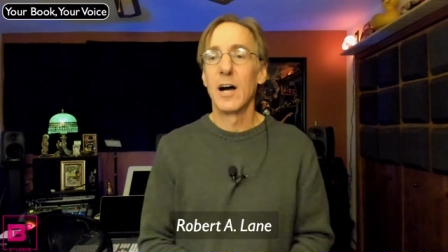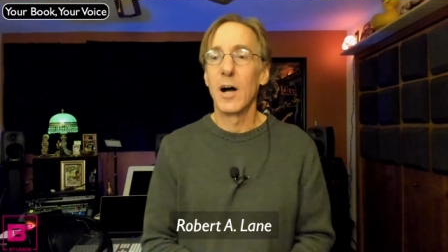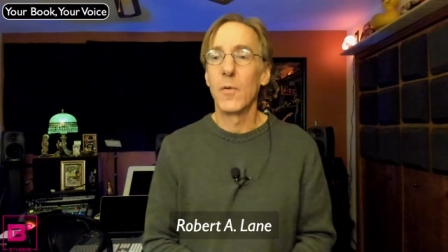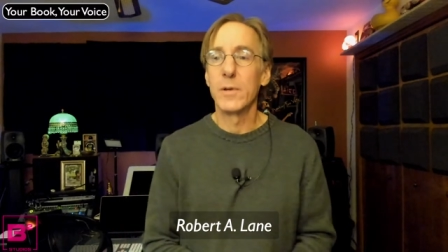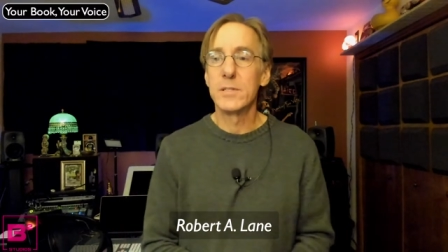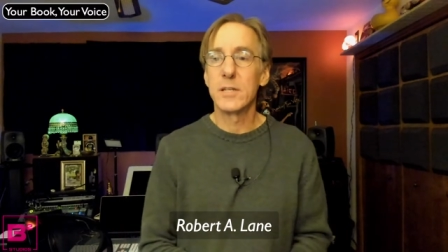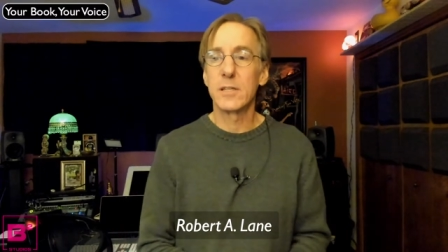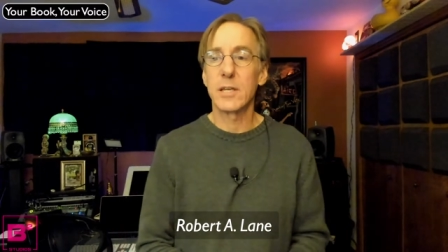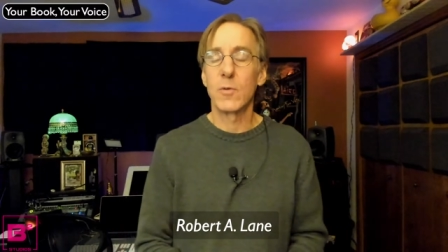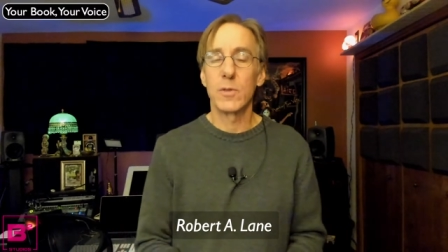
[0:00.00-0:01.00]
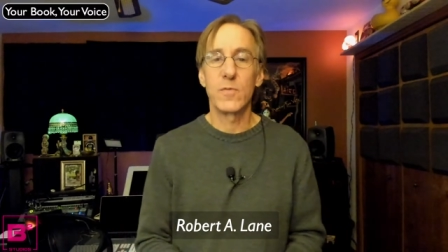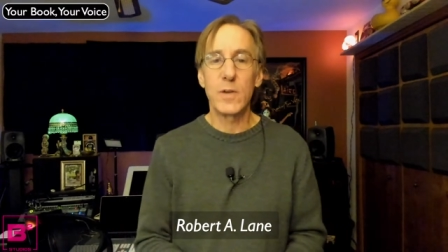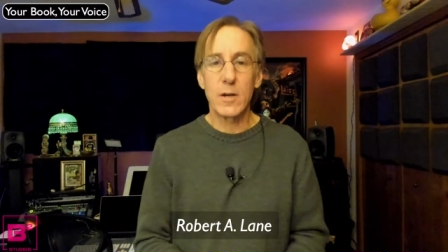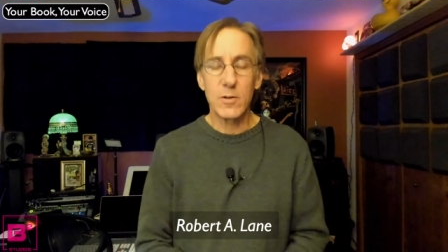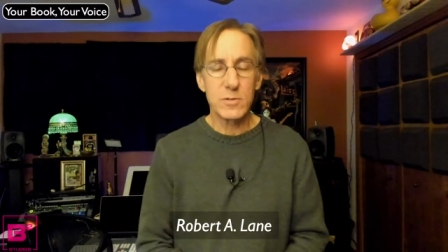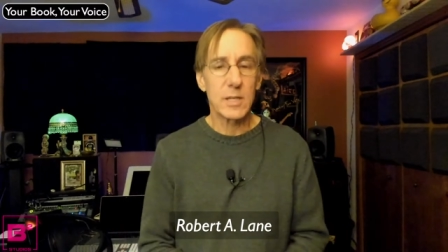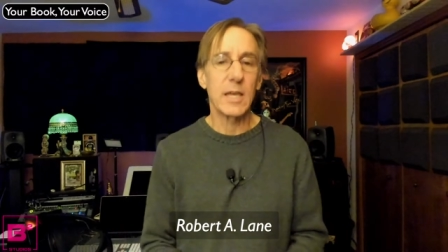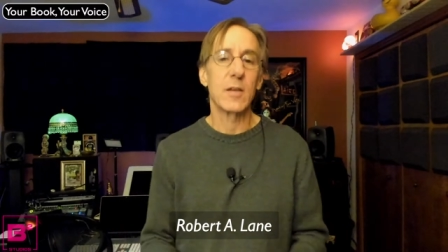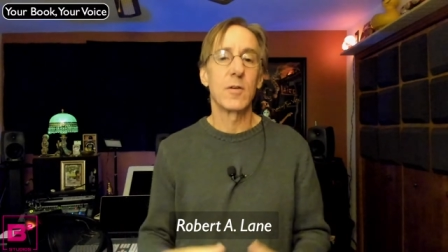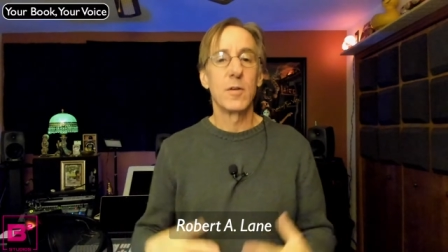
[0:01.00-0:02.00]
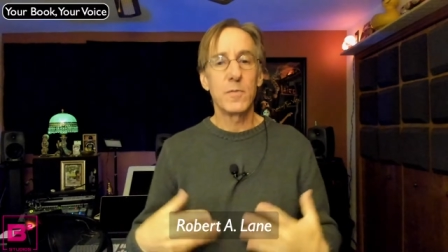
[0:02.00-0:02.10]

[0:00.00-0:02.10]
Uh, when dealing with fears, again,